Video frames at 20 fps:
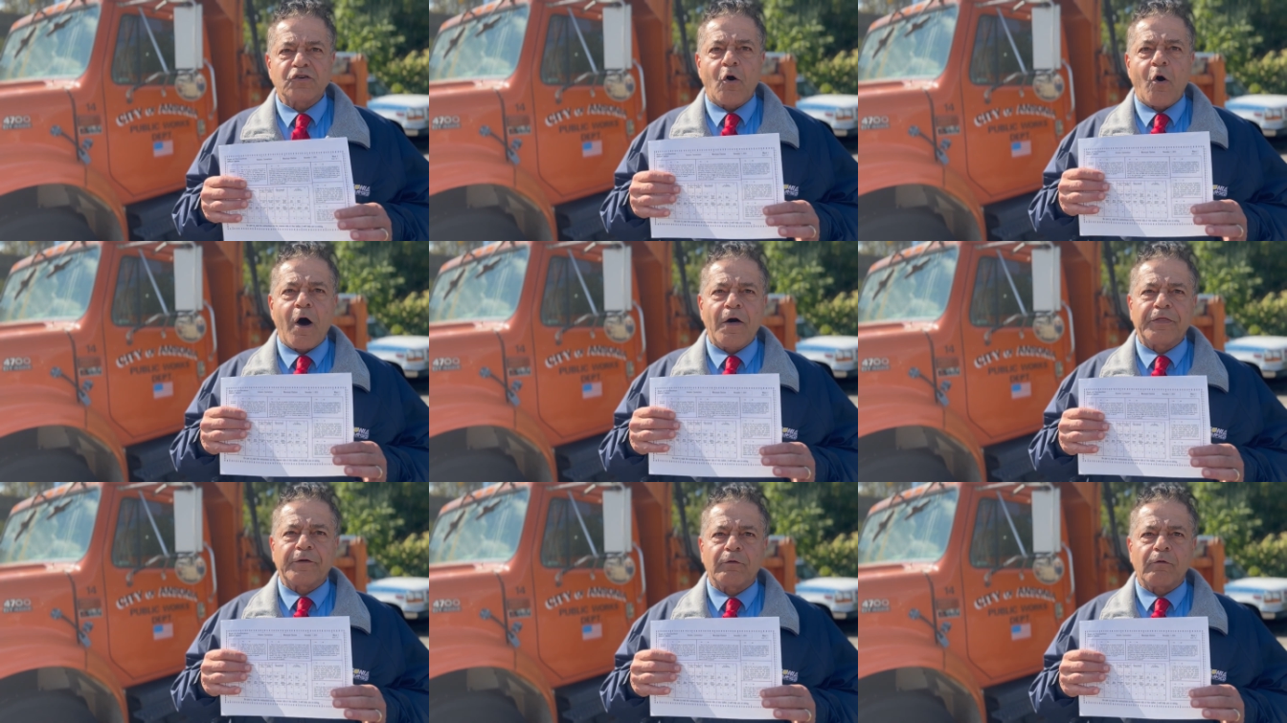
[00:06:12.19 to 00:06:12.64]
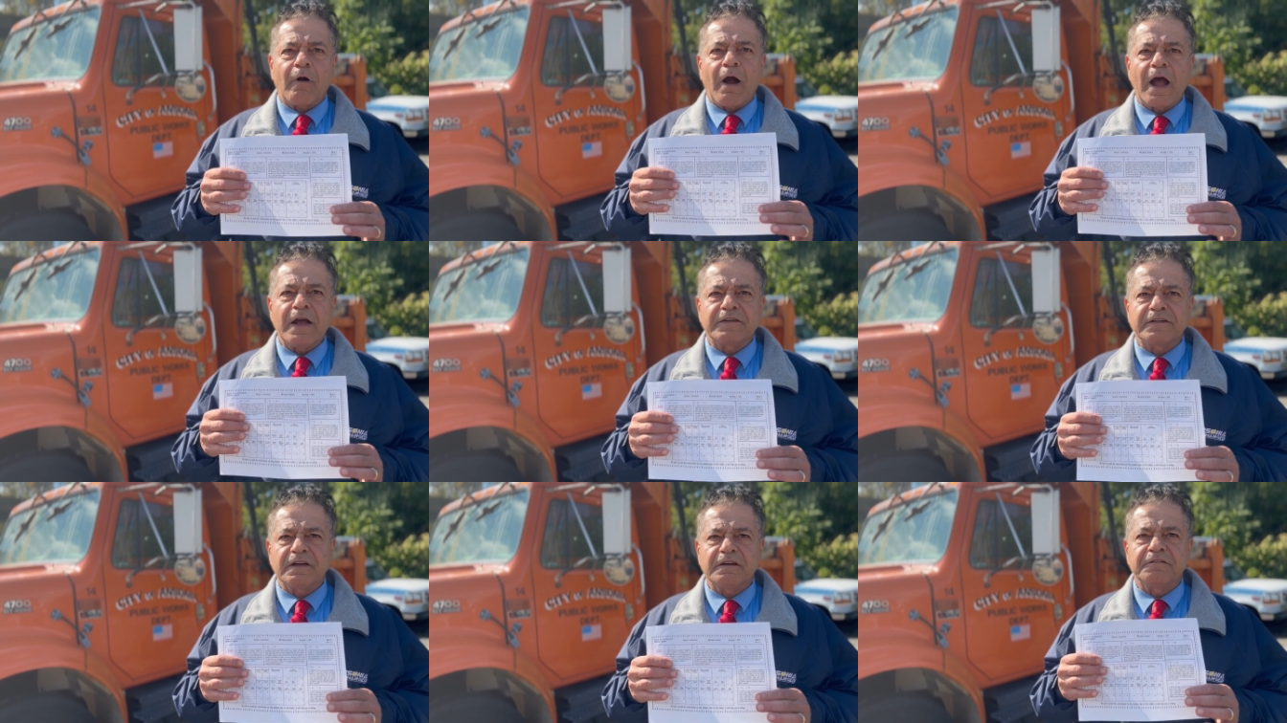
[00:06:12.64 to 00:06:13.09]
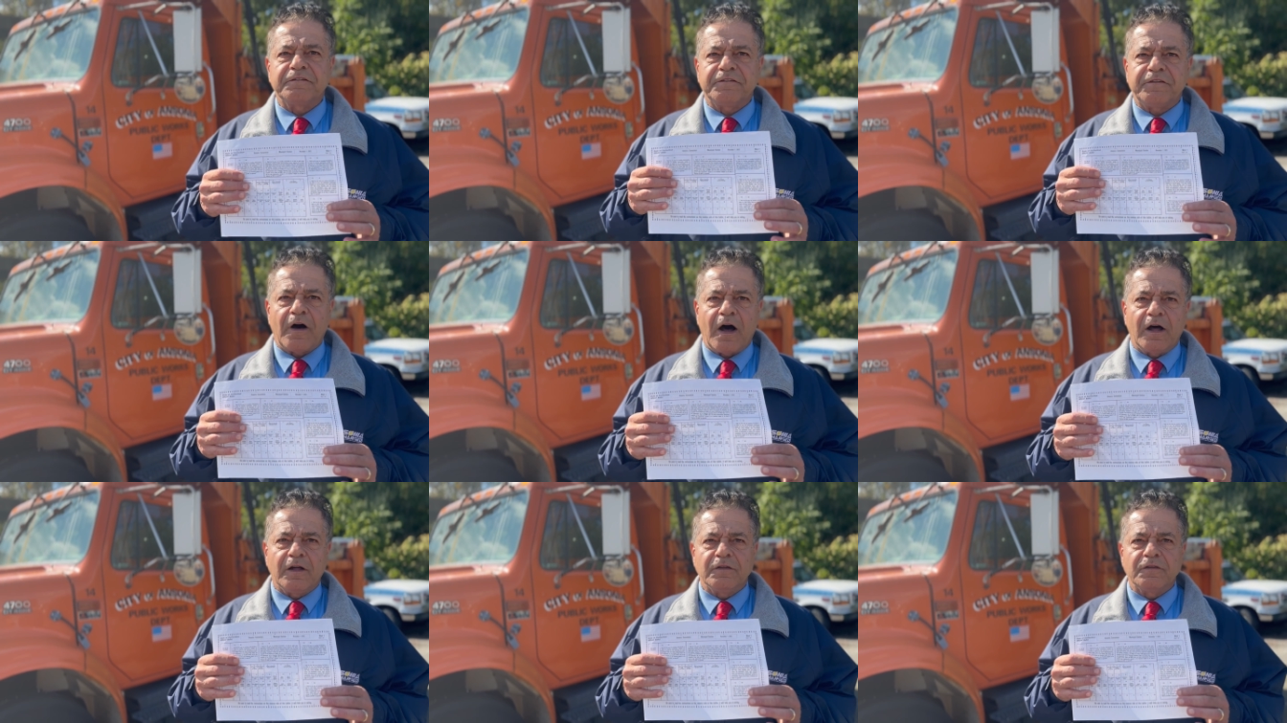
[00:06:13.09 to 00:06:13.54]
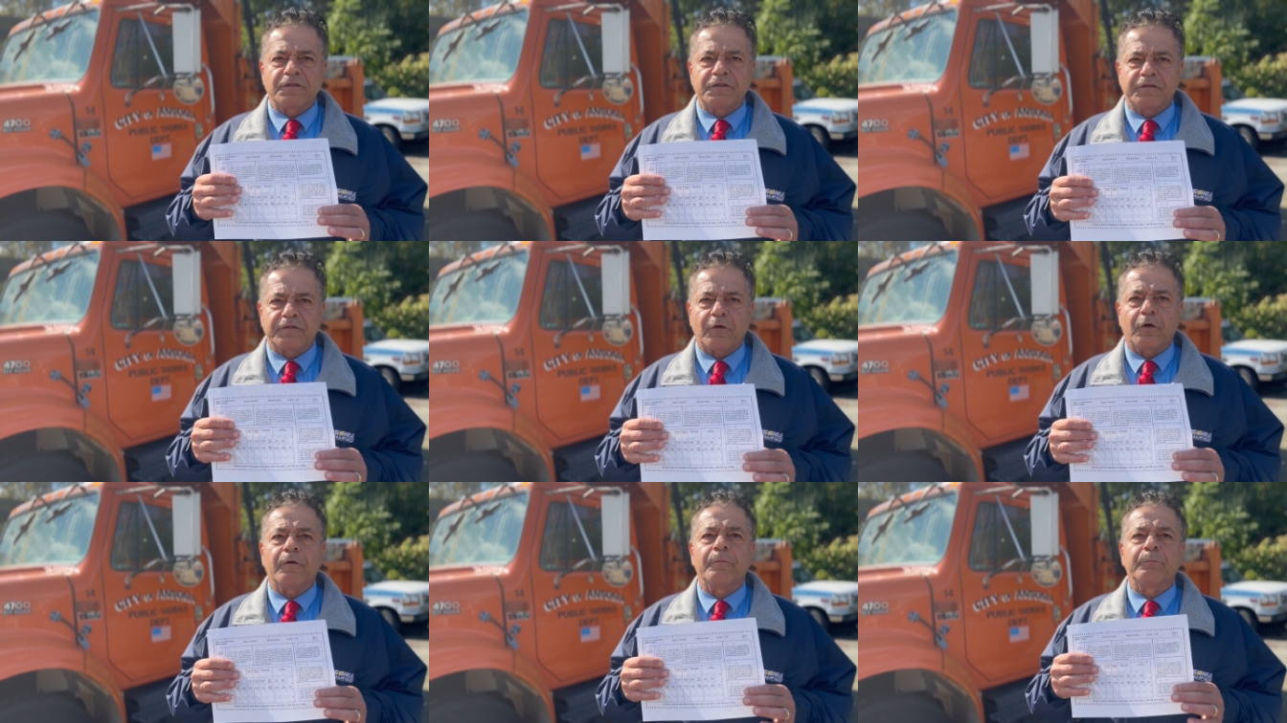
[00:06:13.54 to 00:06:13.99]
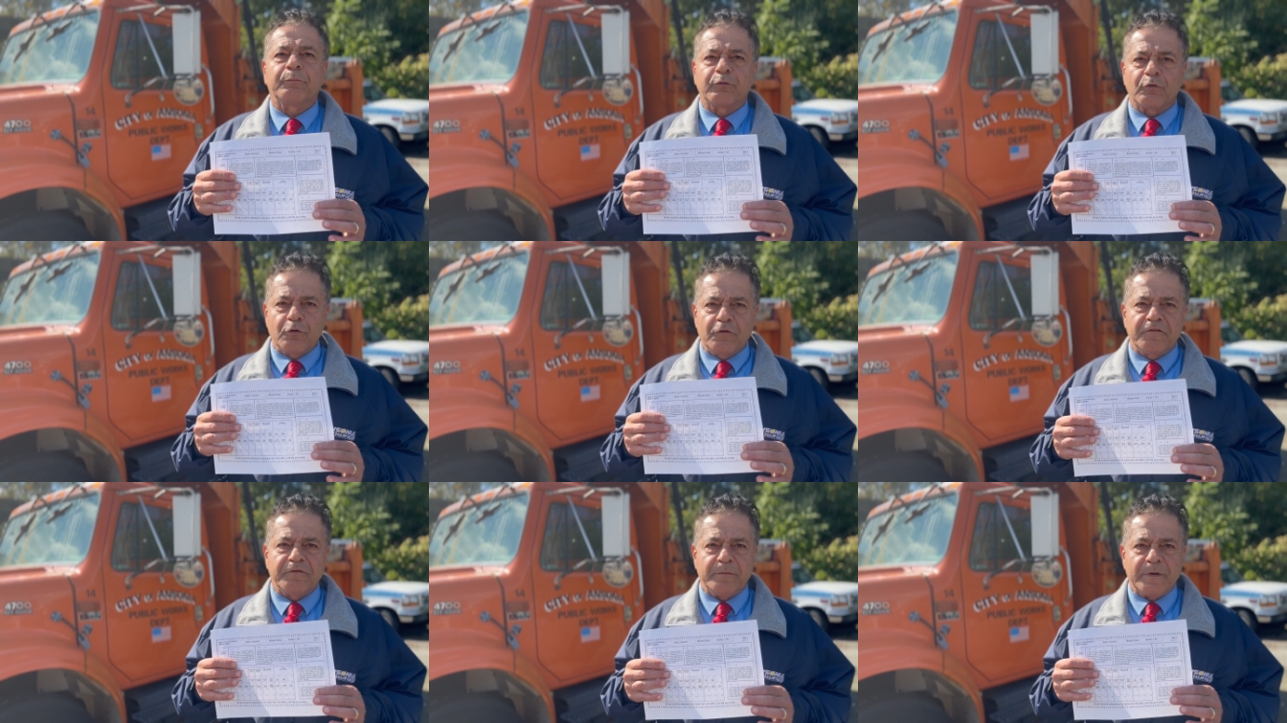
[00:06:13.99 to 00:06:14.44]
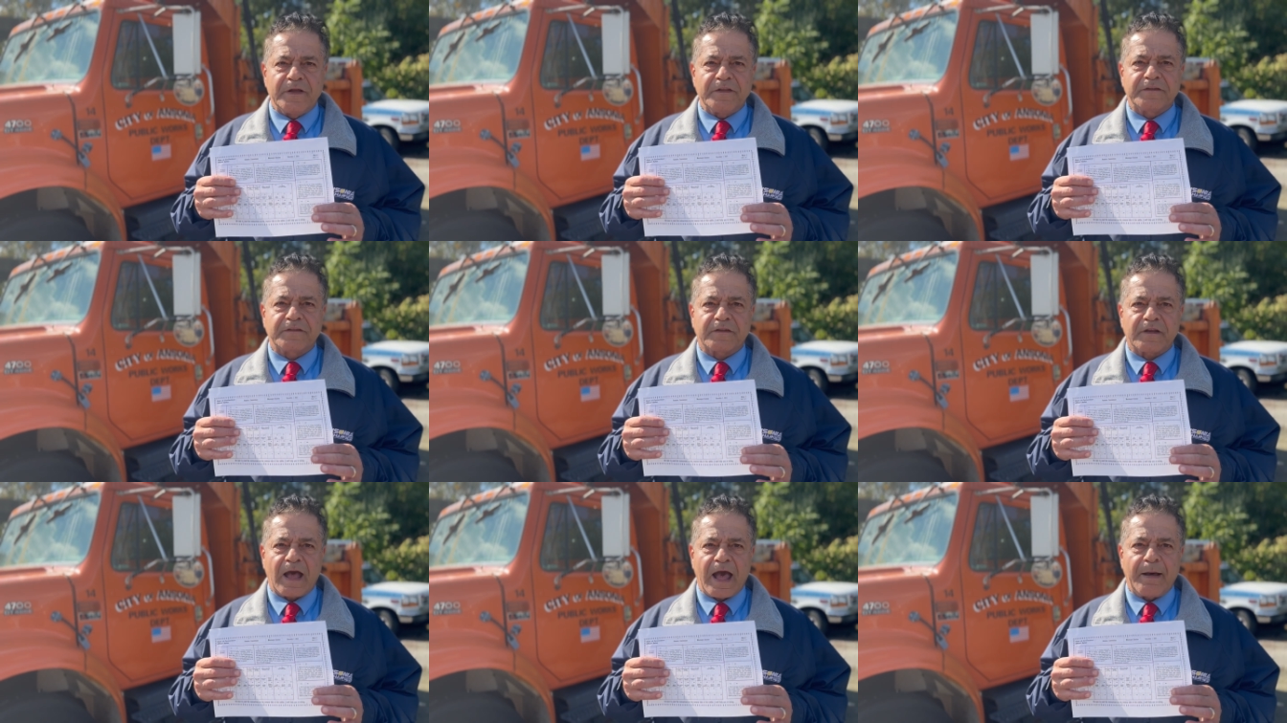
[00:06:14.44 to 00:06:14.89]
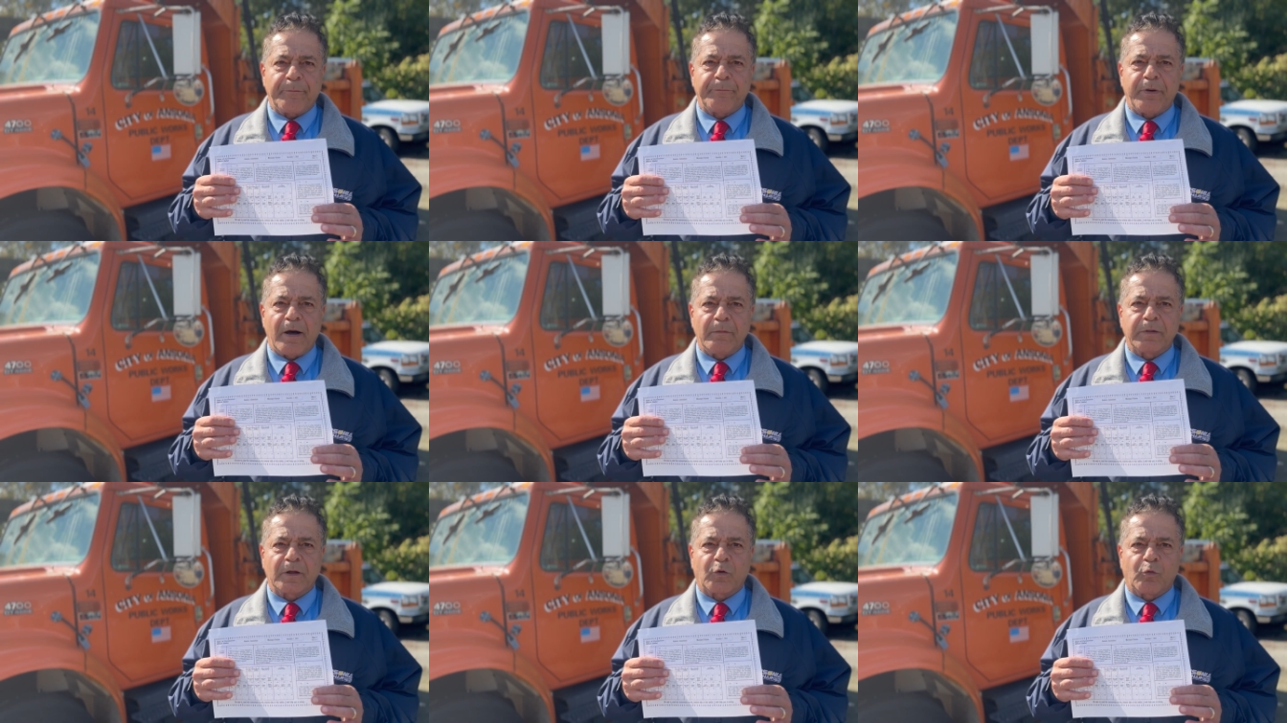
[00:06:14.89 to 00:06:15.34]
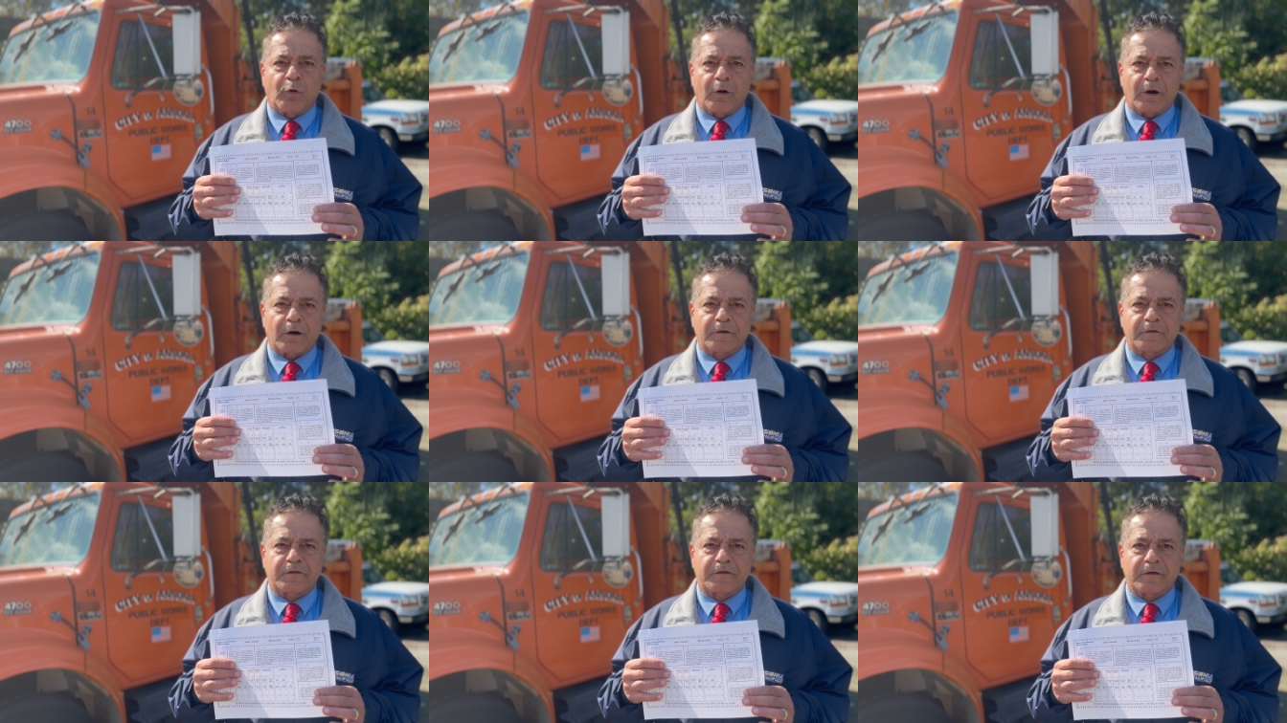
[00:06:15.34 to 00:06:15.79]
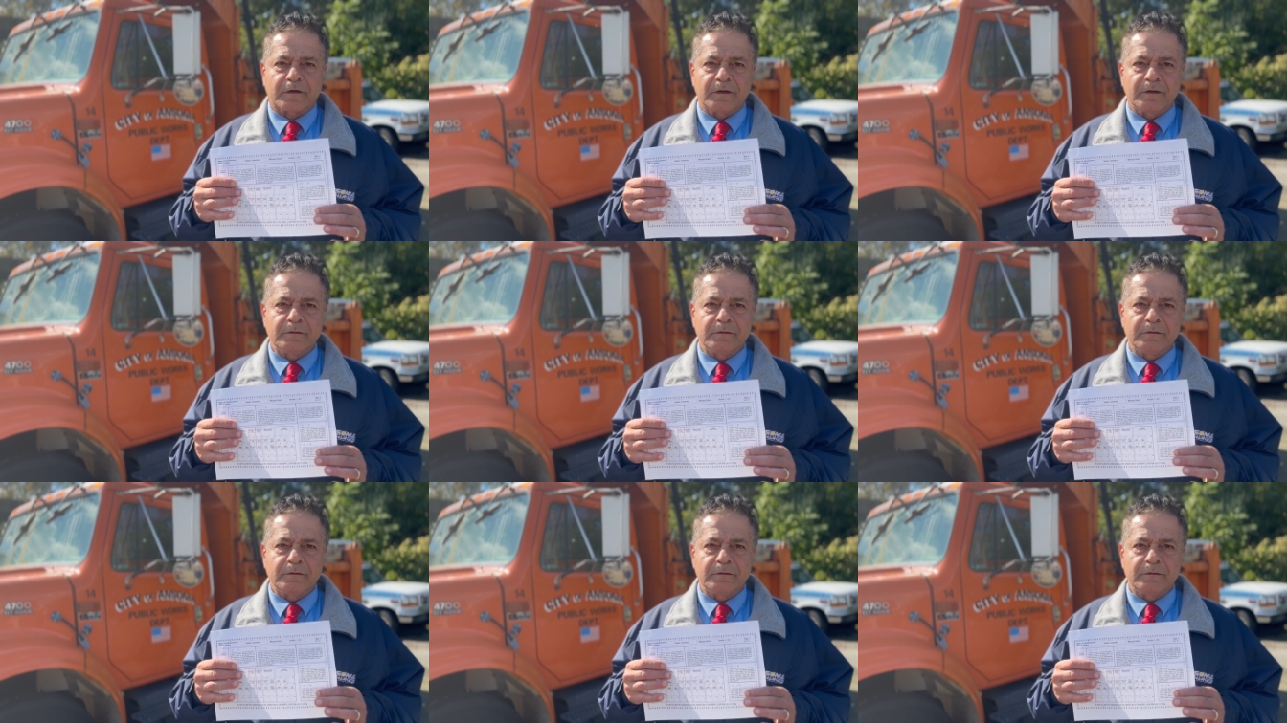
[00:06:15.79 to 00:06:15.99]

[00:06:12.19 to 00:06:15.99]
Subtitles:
authorizing funds for improvements at Public Works.